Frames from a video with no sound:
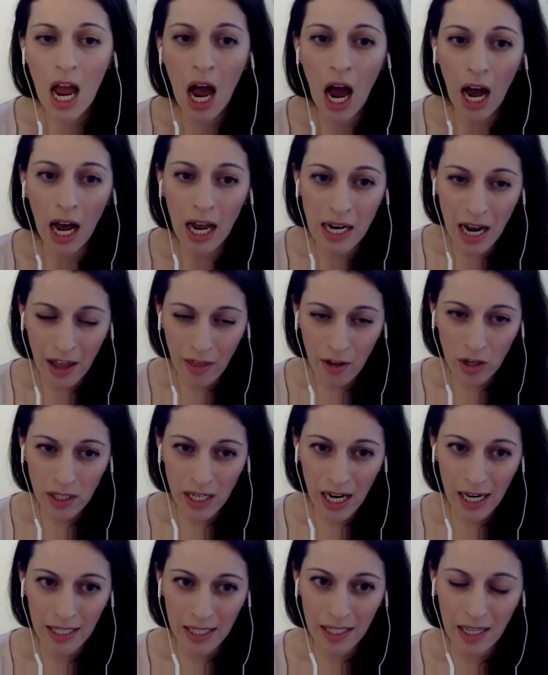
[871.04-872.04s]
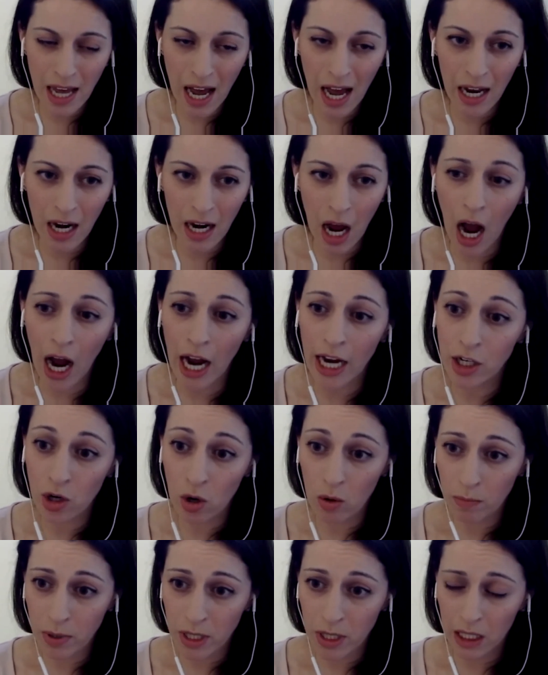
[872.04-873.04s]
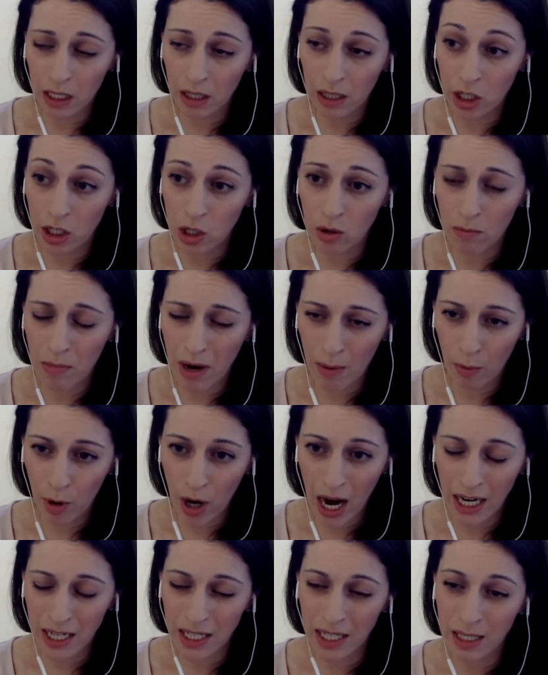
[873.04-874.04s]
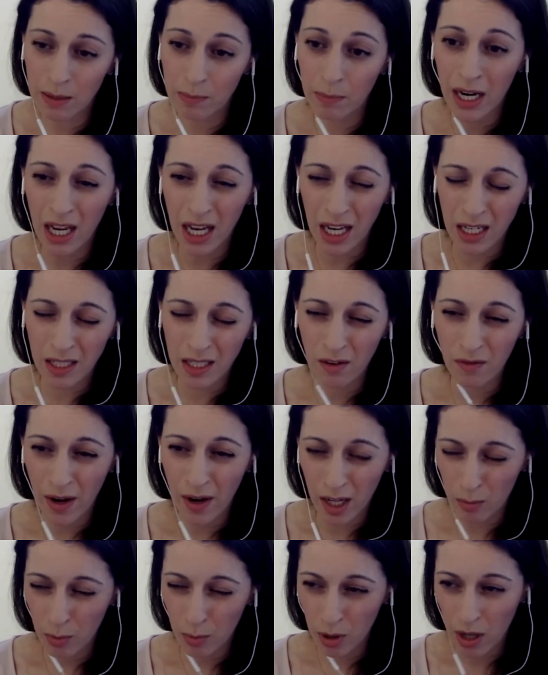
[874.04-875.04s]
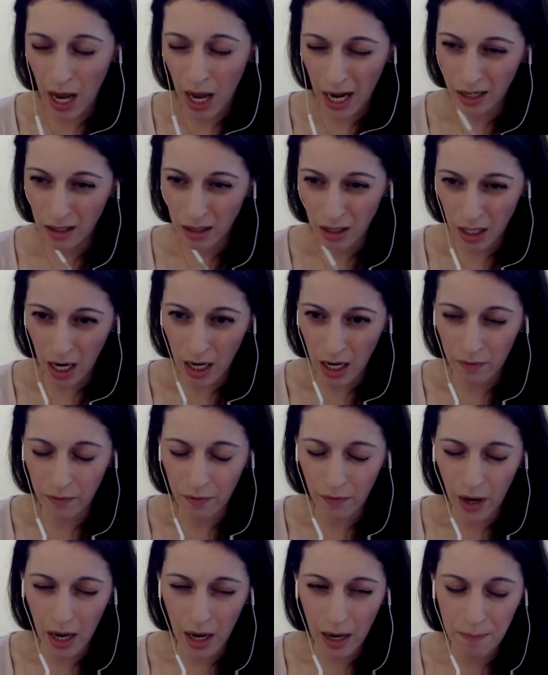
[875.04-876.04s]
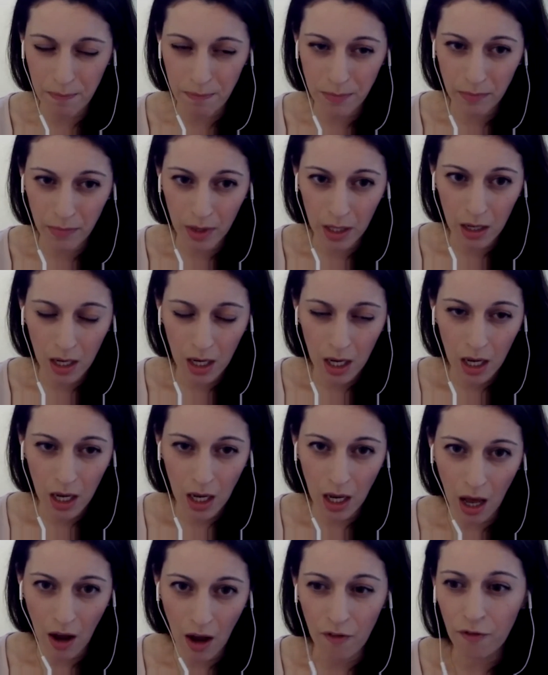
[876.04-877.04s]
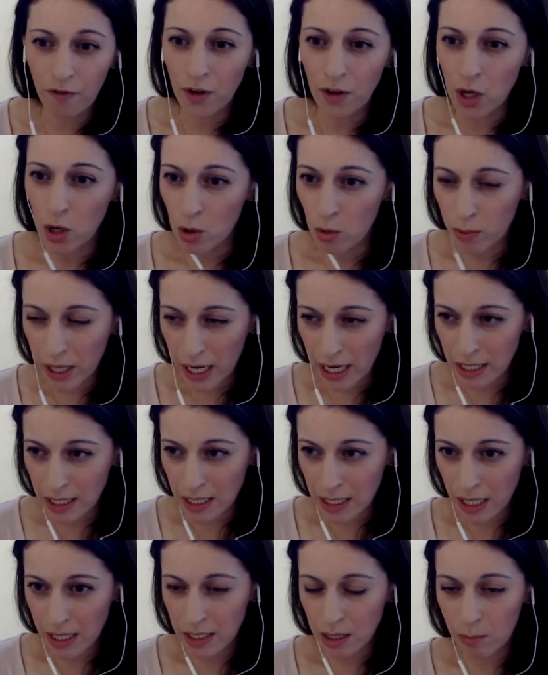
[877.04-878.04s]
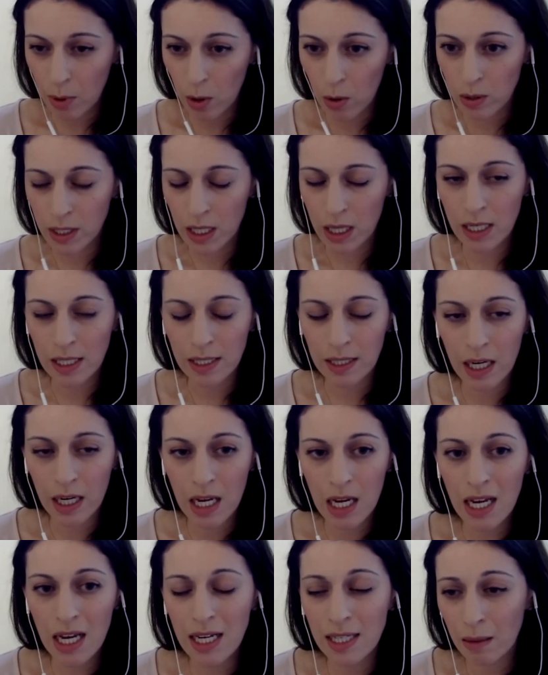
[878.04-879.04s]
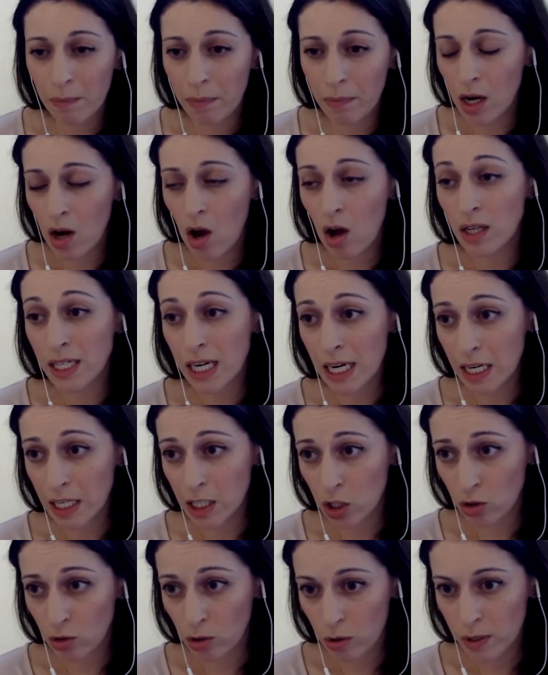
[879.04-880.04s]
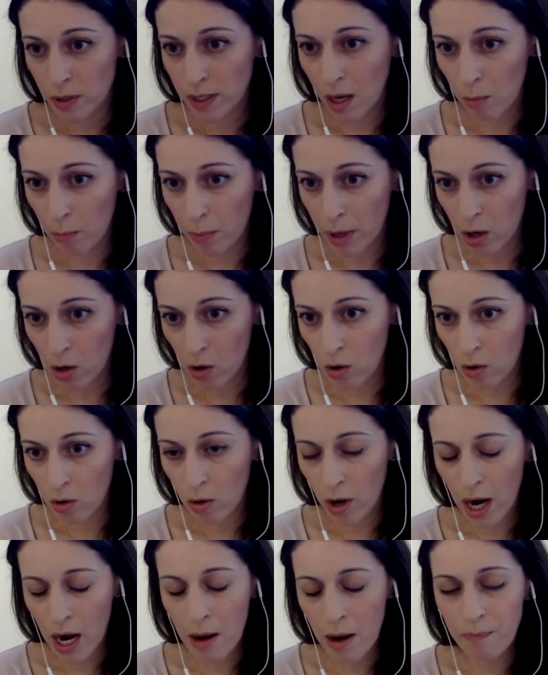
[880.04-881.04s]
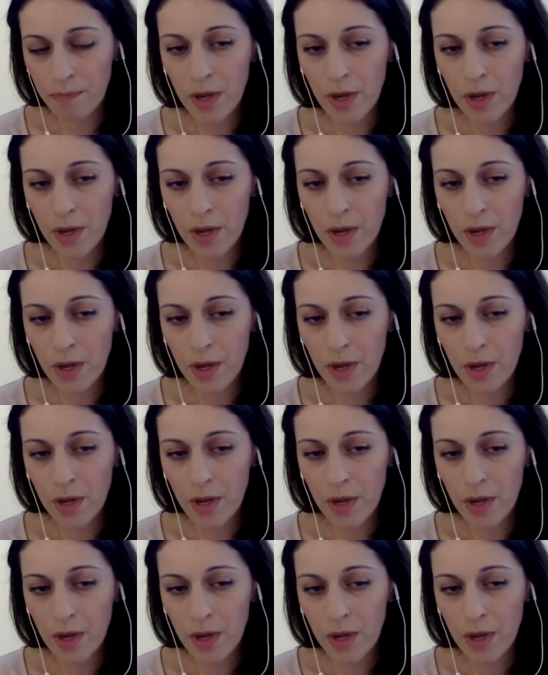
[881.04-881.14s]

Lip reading: Another test that I don't particularly do in my practice, but is available at kind of a few places, I suppose, in the city, is something called a hysterosalpingogram,